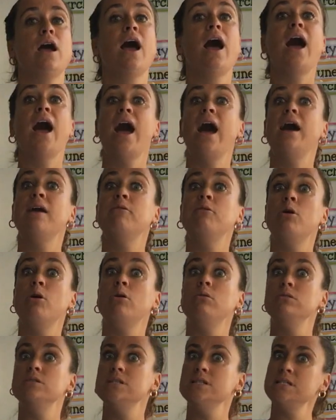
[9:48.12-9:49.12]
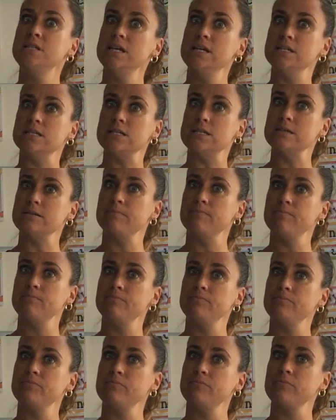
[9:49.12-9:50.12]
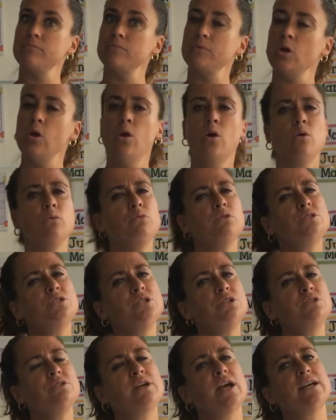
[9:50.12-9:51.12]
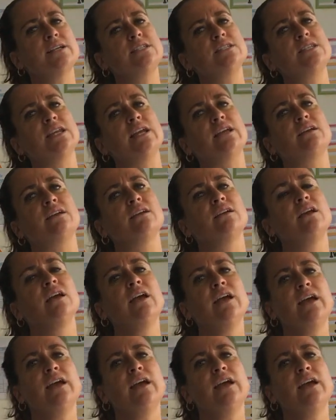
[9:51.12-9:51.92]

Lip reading: how old it is. What do you guys think?